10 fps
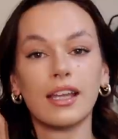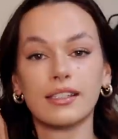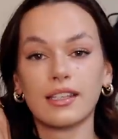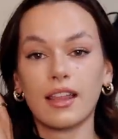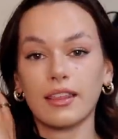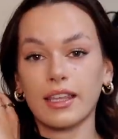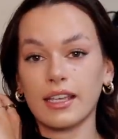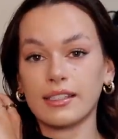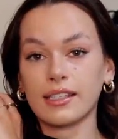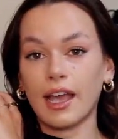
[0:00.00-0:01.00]
It's
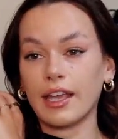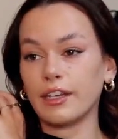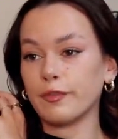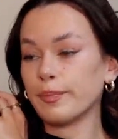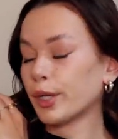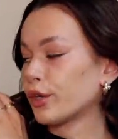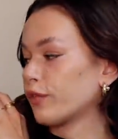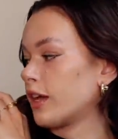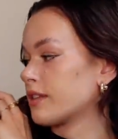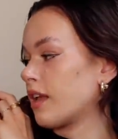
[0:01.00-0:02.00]
this kind of burnt
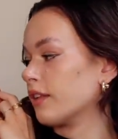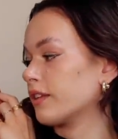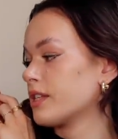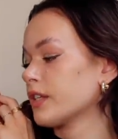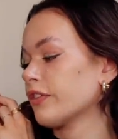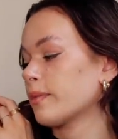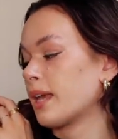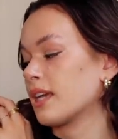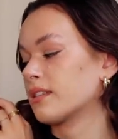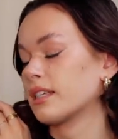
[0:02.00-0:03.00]
rust color. These are from
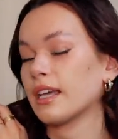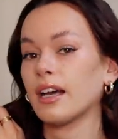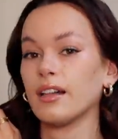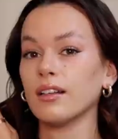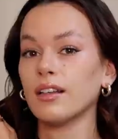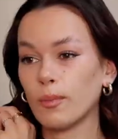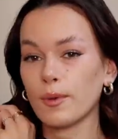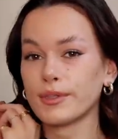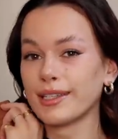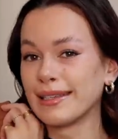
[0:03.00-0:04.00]
Nasty Gal
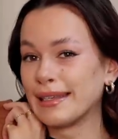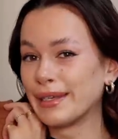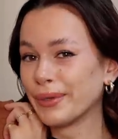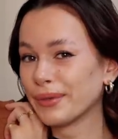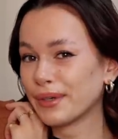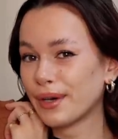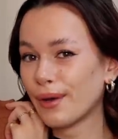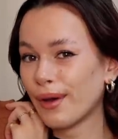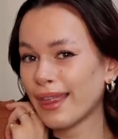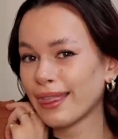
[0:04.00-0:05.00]
almost a year
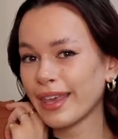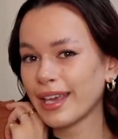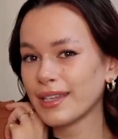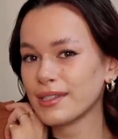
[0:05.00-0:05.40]
ago, I think.